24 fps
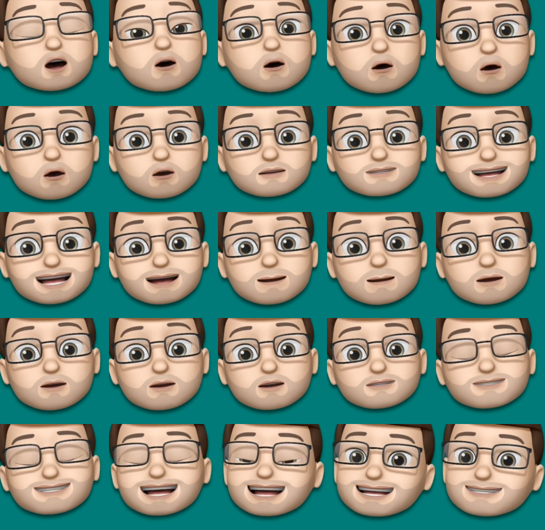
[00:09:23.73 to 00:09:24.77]
or Grey Blue
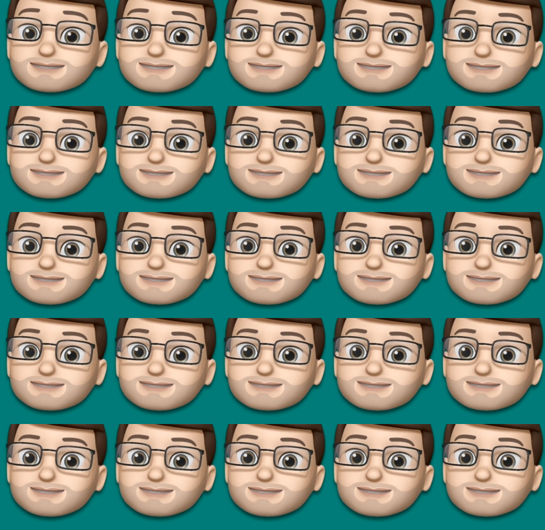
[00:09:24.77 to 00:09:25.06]
Grey,